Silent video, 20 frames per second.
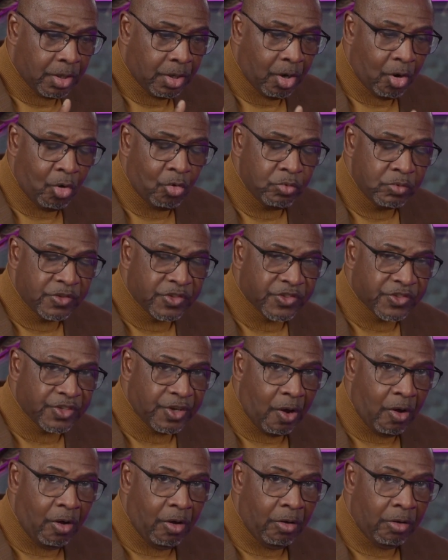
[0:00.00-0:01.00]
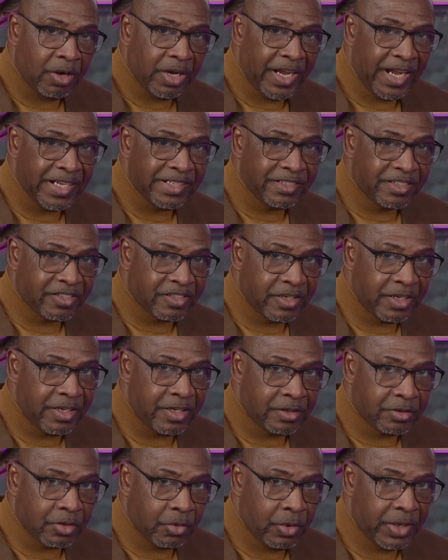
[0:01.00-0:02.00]
on Saul and
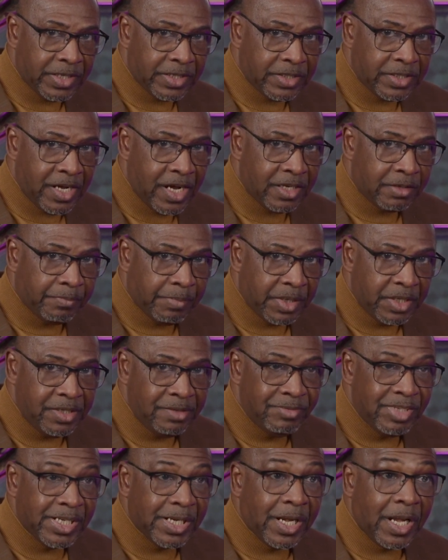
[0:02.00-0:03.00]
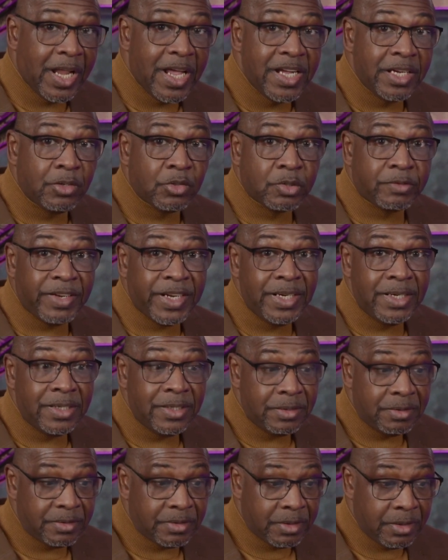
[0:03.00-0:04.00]
said, So Ananias believed in the laying on of
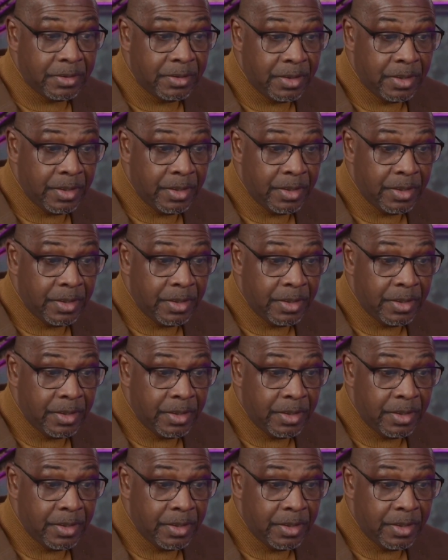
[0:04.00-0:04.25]
hands.